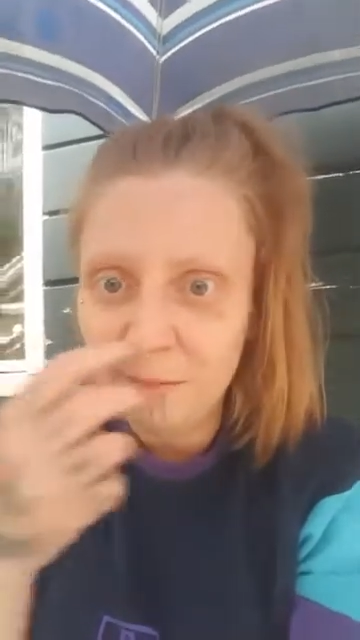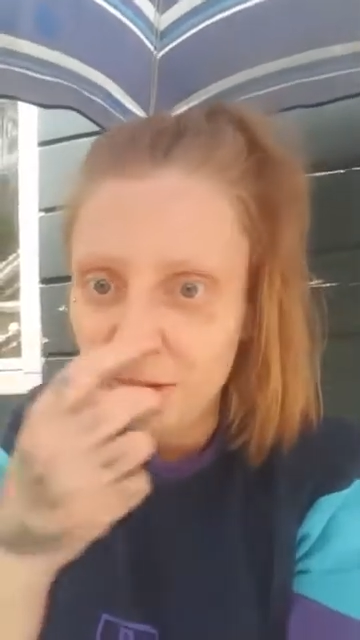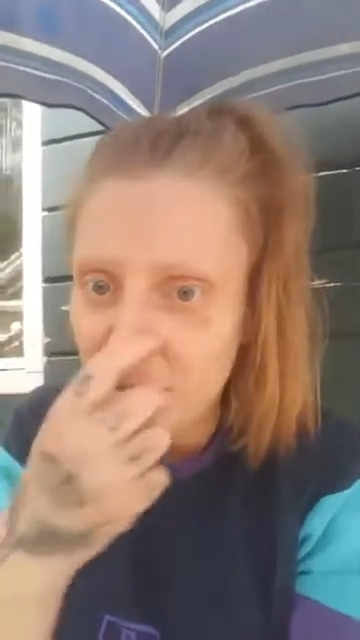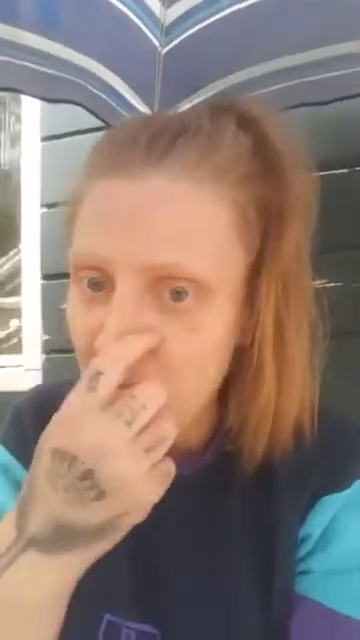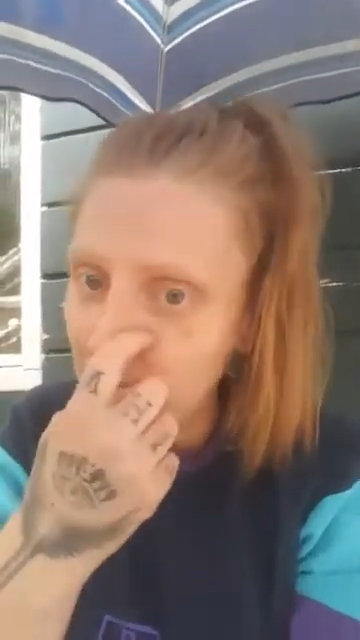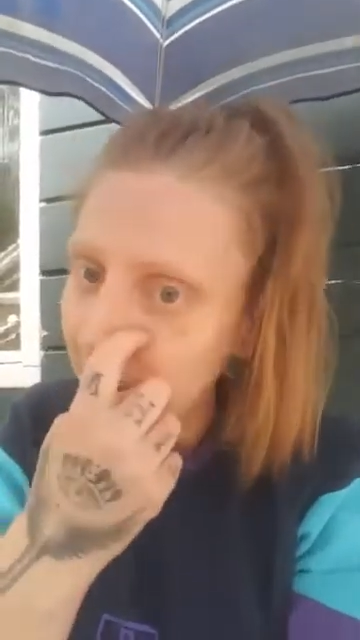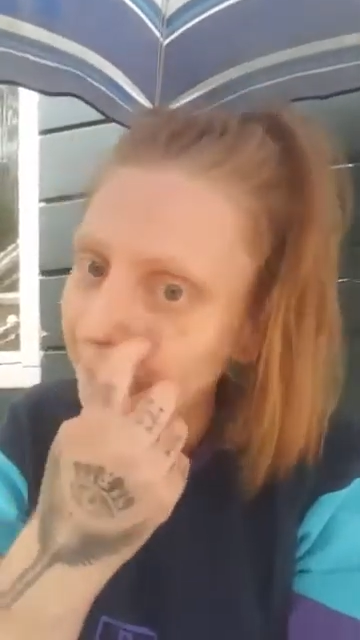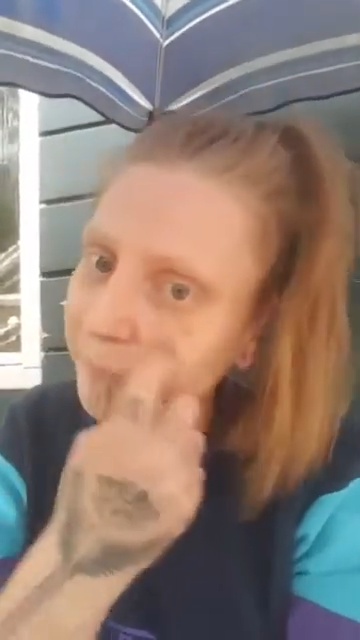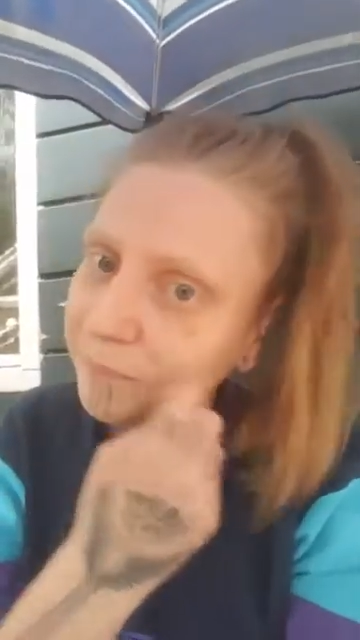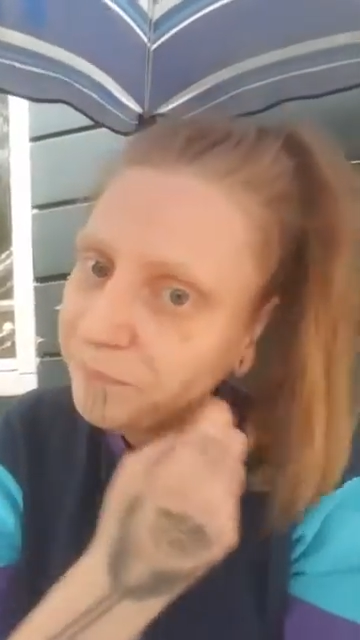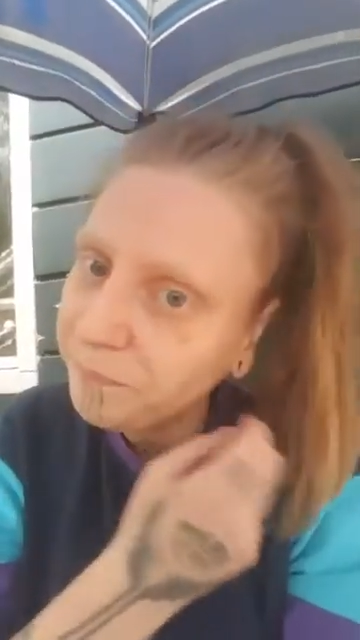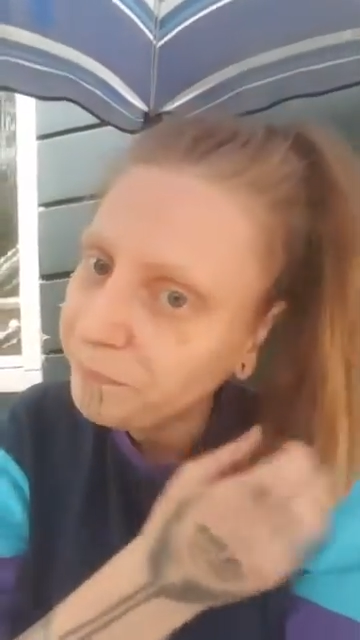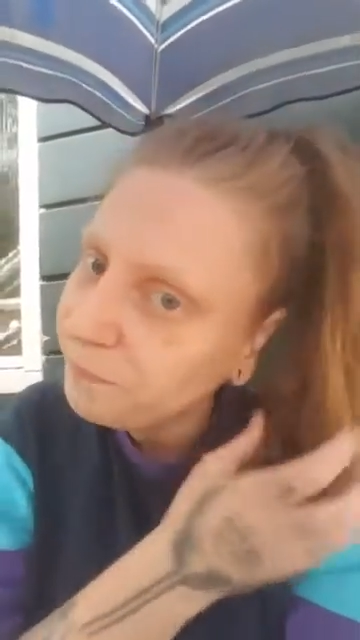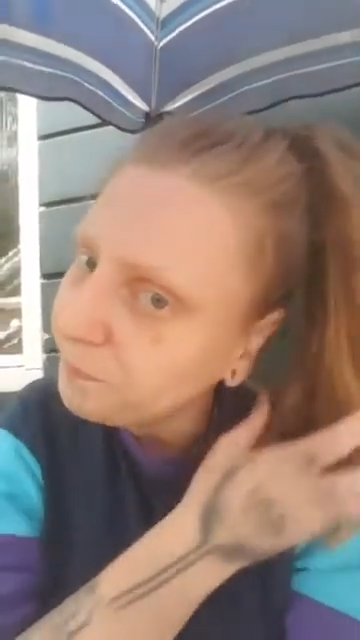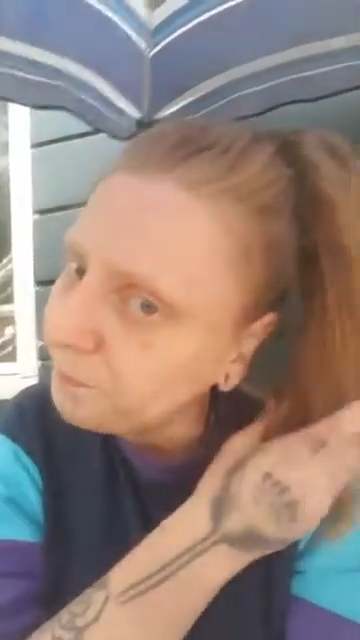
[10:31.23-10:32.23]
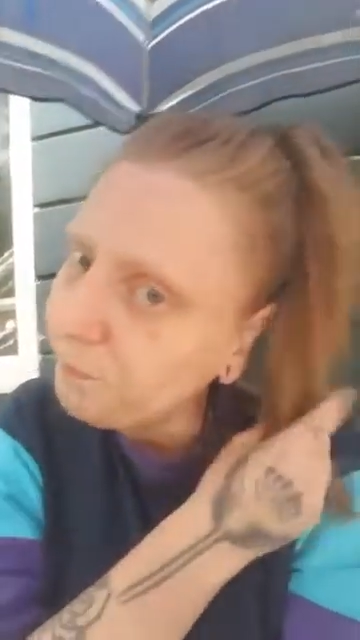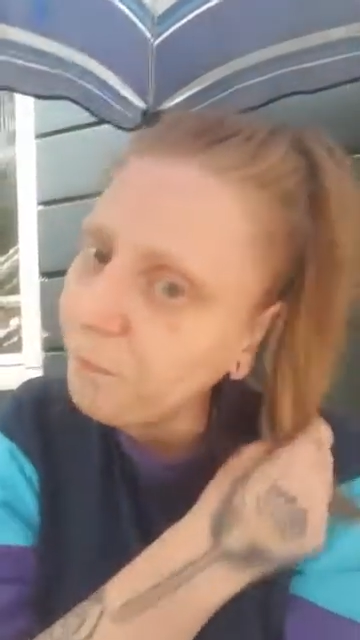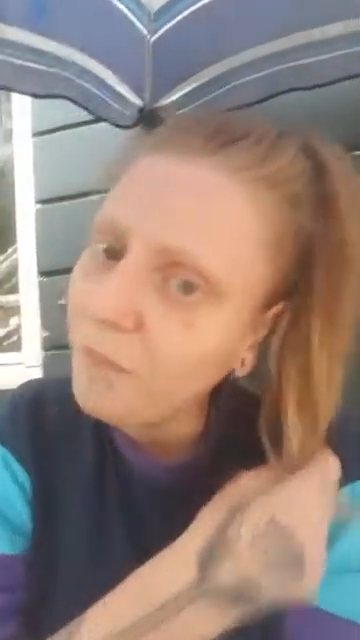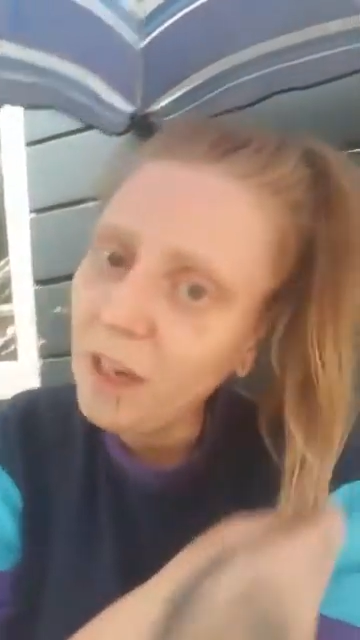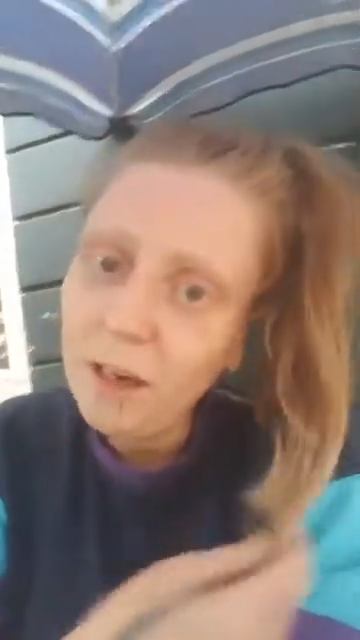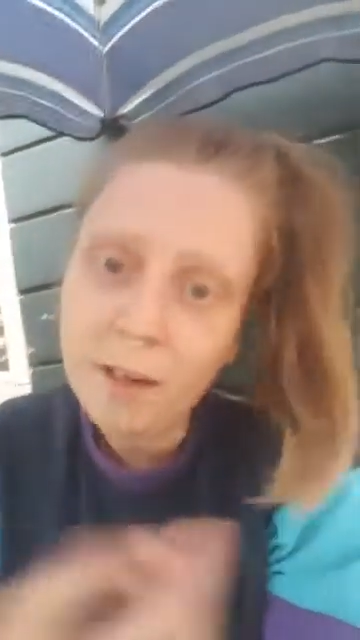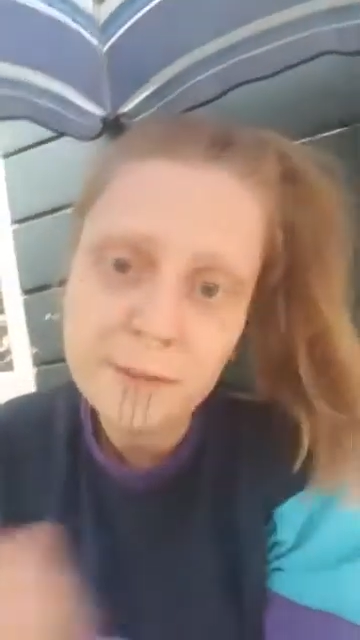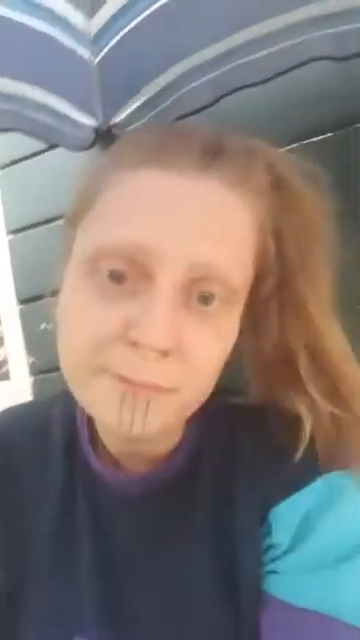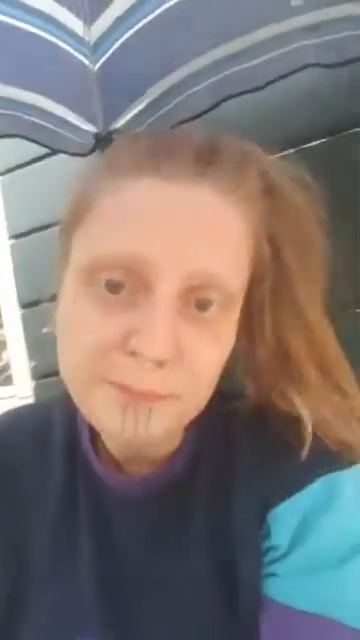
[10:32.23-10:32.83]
but, yeah.